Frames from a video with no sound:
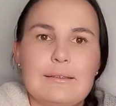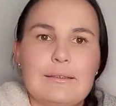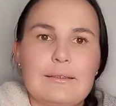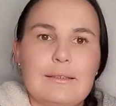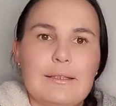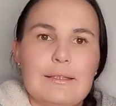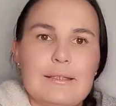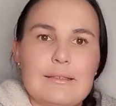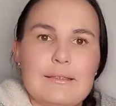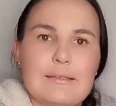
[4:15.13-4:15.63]

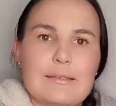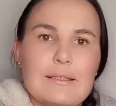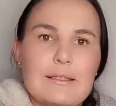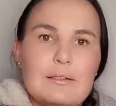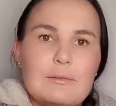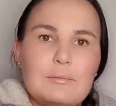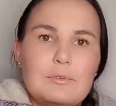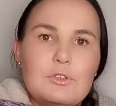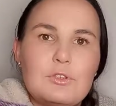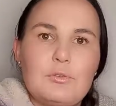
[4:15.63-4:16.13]
test that
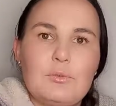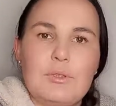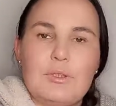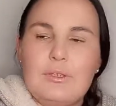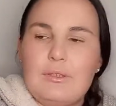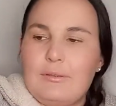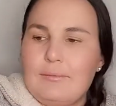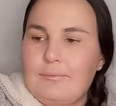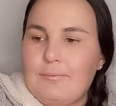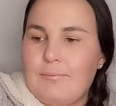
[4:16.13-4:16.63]
I'm
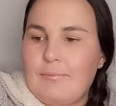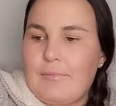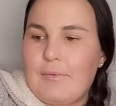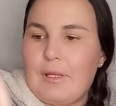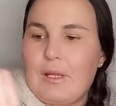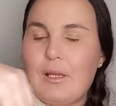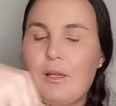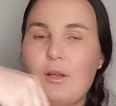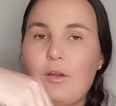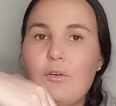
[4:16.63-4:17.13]
doing
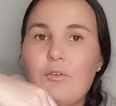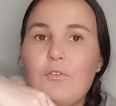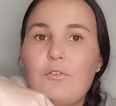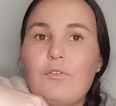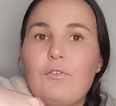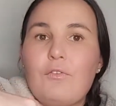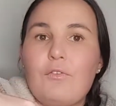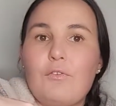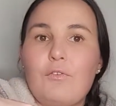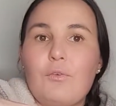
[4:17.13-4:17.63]

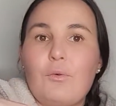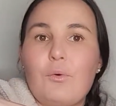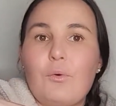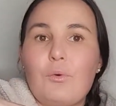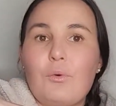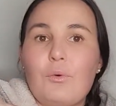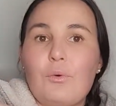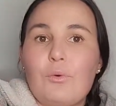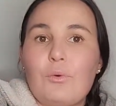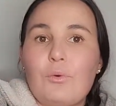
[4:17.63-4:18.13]

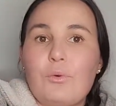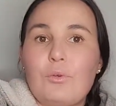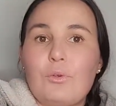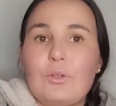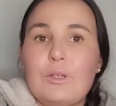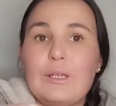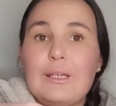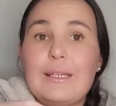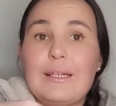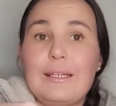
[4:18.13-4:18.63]
for
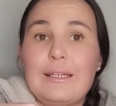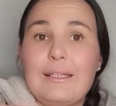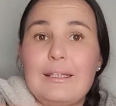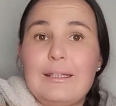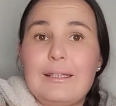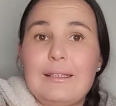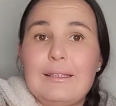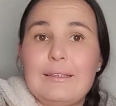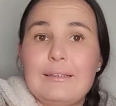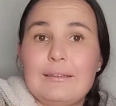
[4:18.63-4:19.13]

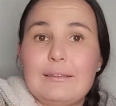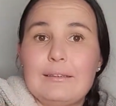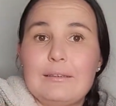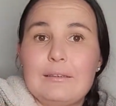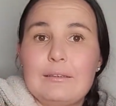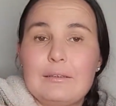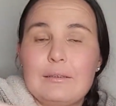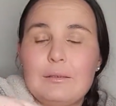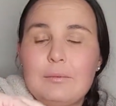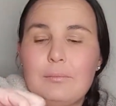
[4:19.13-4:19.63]
Jalene
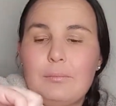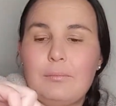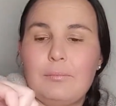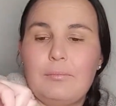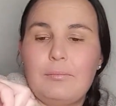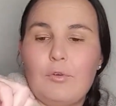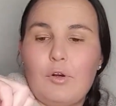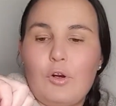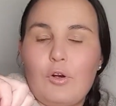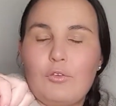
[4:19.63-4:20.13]

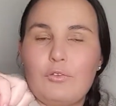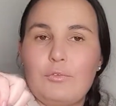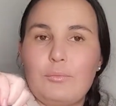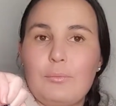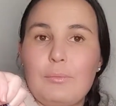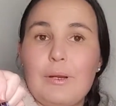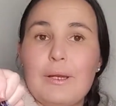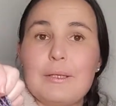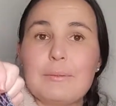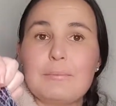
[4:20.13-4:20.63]
of
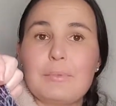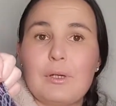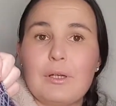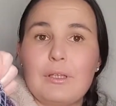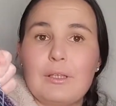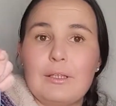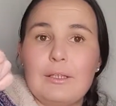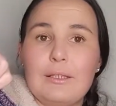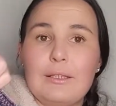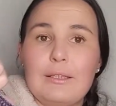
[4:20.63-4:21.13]
Made by
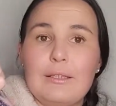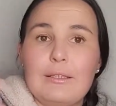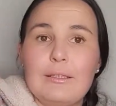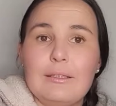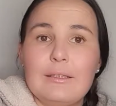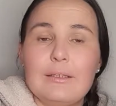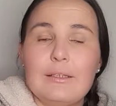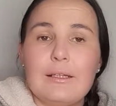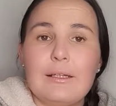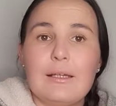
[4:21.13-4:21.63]
Jalene,
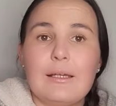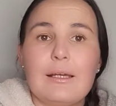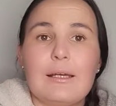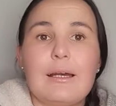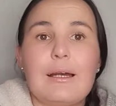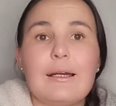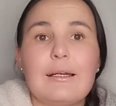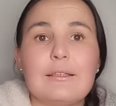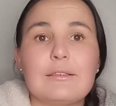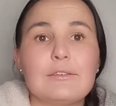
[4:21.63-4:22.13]

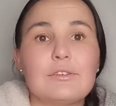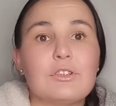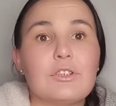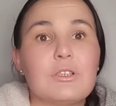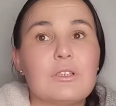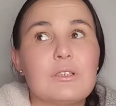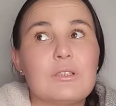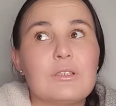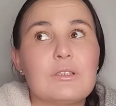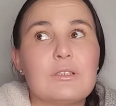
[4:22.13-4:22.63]
and
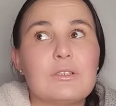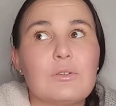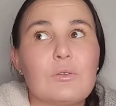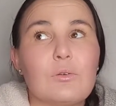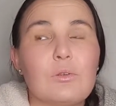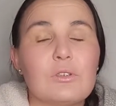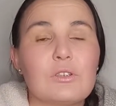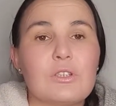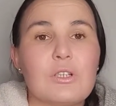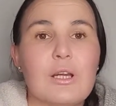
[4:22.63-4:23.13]
she
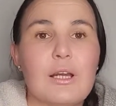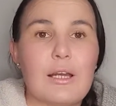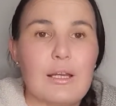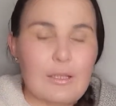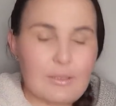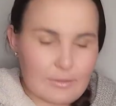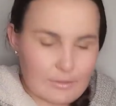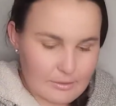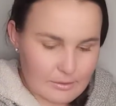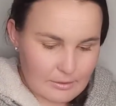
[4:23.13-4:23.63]
also
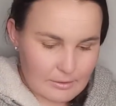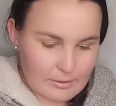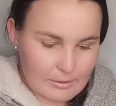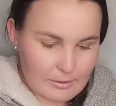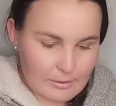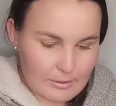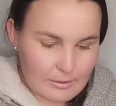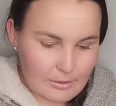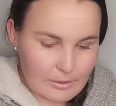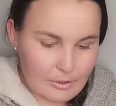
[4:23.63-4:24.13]
has
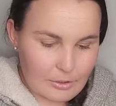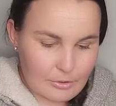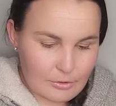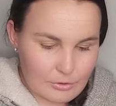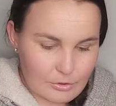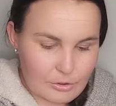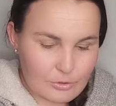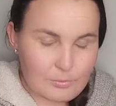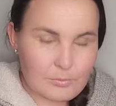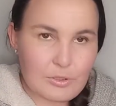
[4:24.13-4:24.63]
a
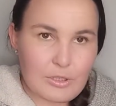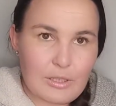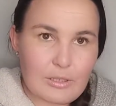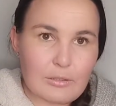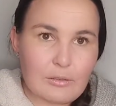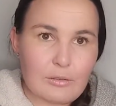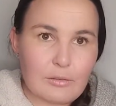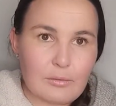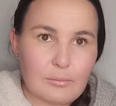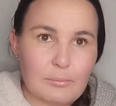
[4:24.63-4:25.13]
YouTube
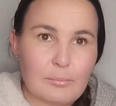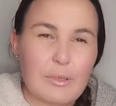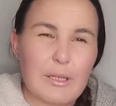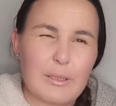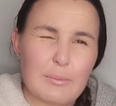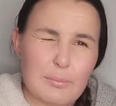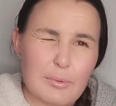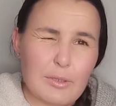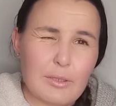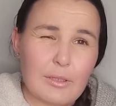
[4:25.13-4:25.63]
channel,
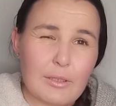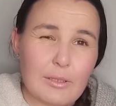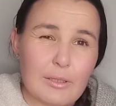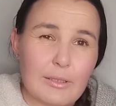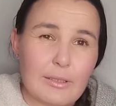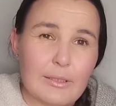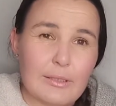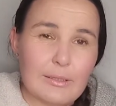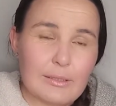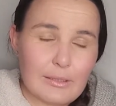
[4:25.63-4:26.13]
Made by
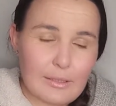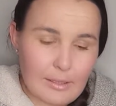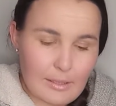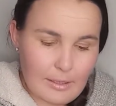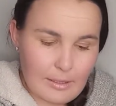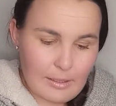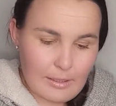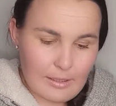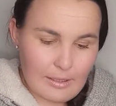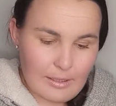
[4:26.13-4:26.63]
Jalene,
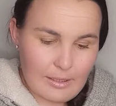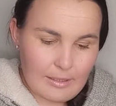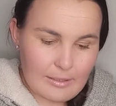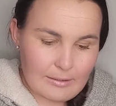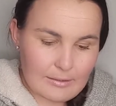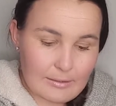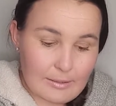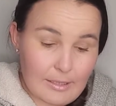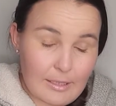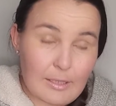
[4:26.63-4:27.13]

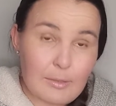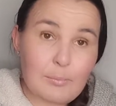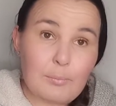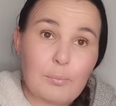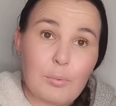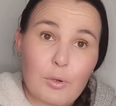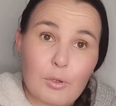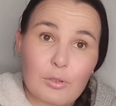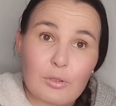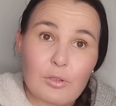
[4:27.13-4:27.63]
and a
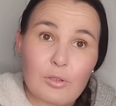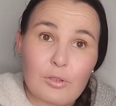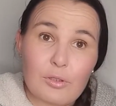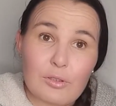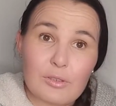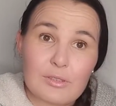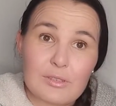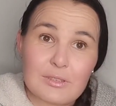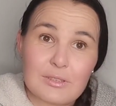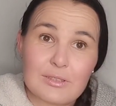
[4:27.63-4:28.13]

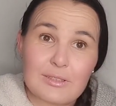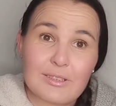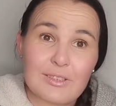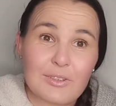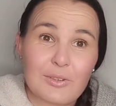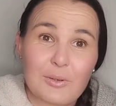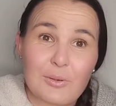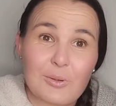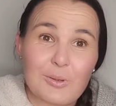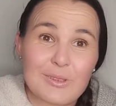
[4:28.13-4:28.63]
podcast
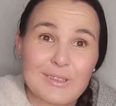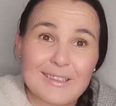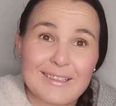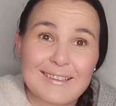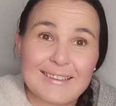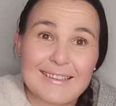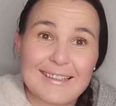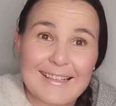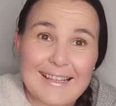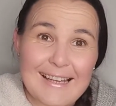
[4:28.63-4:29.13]
called
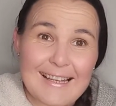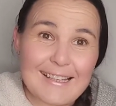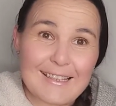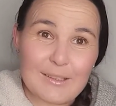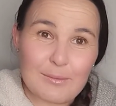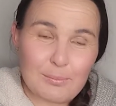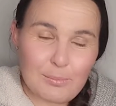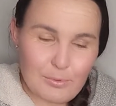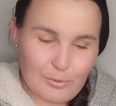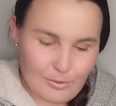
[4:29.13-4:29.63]
the
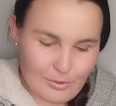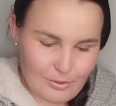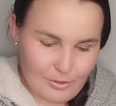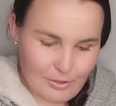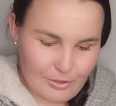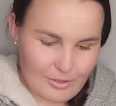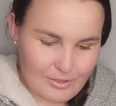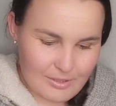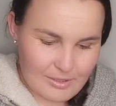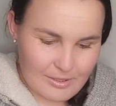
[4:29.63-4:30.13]
Lekker
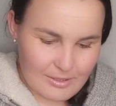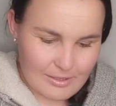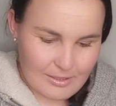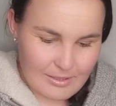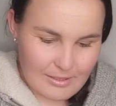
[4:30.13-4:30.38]
Podcast.